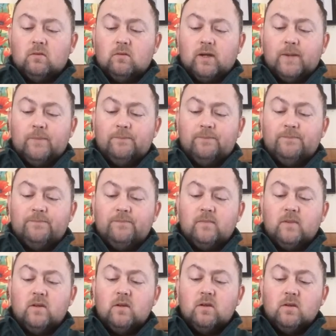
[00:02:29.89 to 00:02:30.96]
Right.
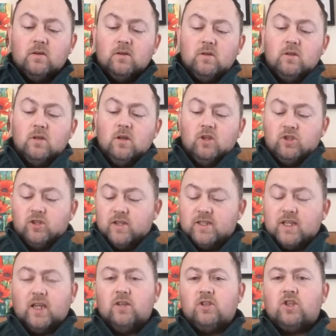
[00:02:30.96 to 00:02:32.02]
So the
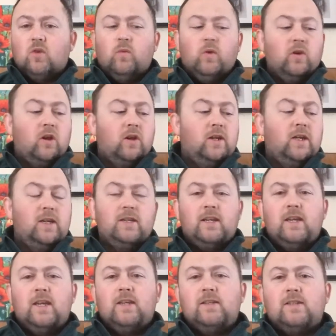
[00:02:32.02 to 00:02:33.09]
second tool we're going to need
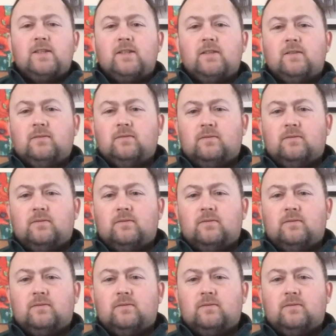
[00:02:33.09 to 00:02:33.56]
is